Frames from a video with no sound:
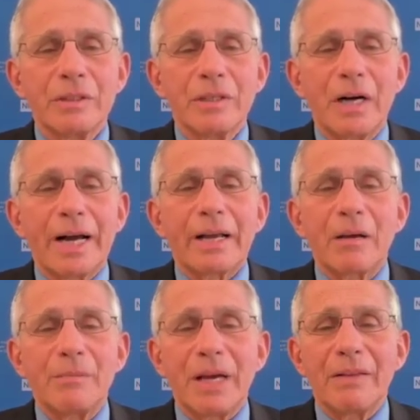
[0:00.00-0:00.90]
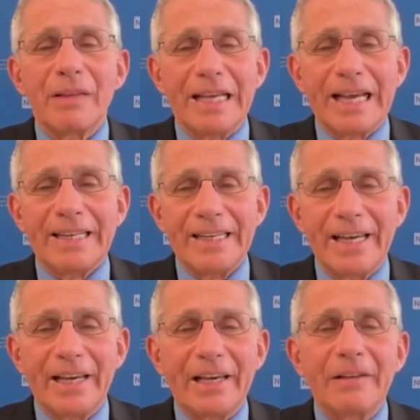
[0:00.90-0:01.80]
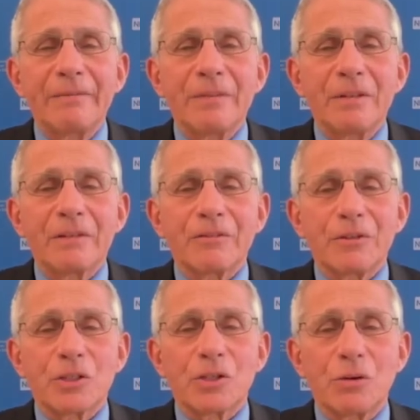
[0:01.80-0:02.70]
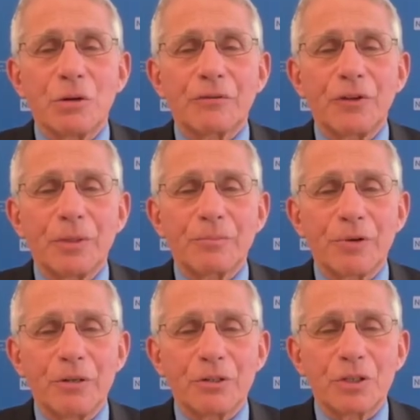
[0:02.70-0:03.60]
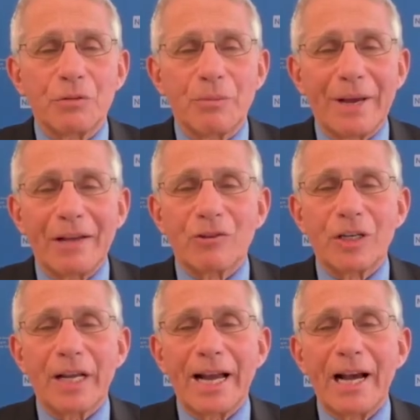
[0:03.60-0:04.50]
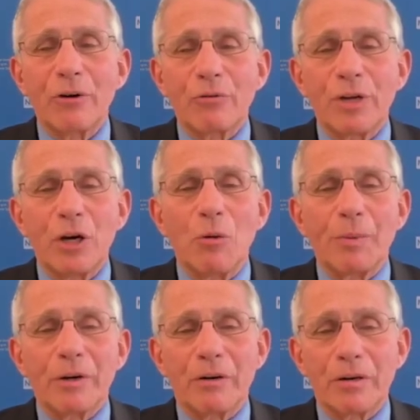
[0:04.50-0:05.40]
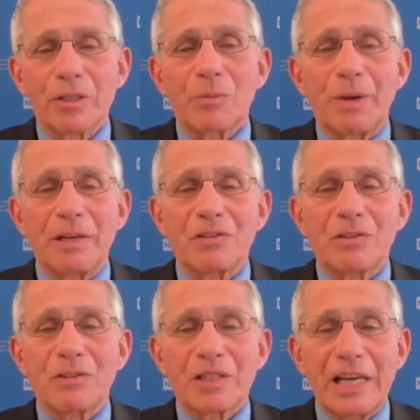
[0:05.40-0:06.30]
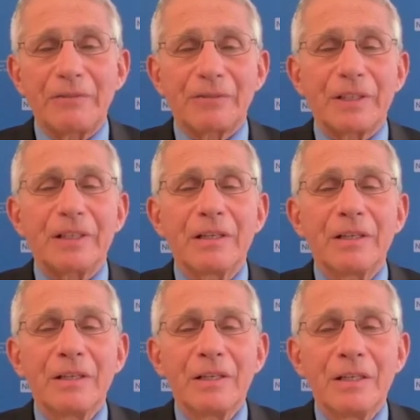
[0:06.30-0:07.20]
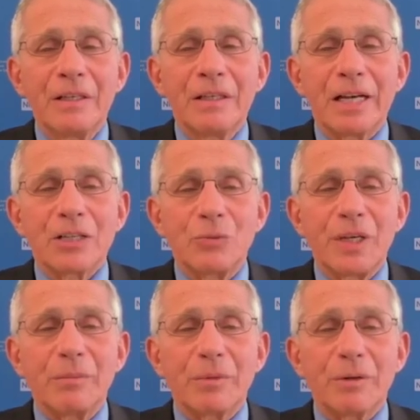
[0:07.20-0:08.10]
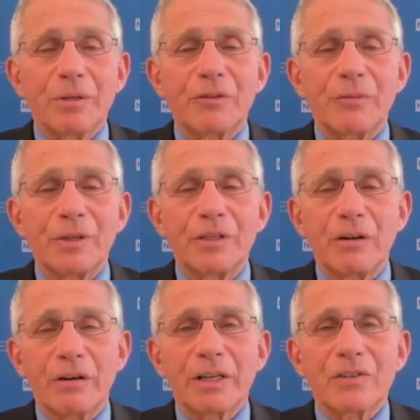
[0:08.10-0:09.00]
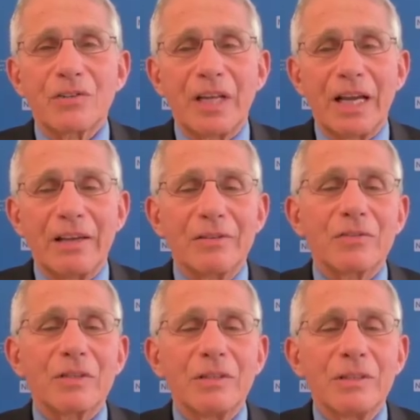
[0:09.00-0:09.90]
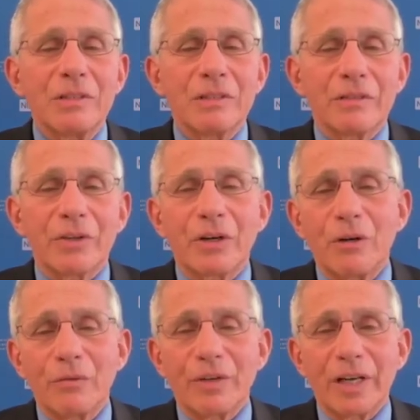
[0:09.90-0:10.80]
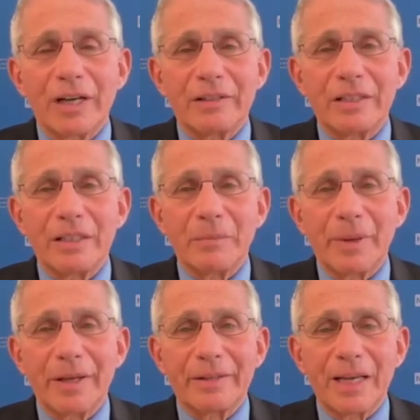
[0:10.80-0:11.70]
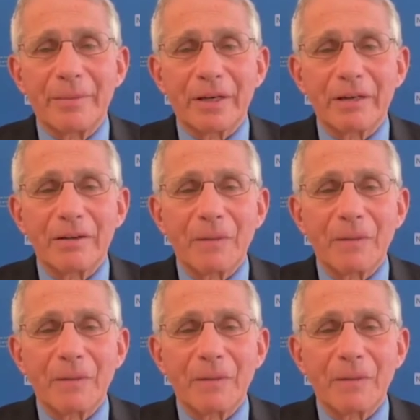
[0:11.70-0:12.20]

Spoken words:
I commend the NEA for its thoughtful approach to imagining how to reopen art spaces safely as we emerge from the darkest days of the COVID-19 pandemic.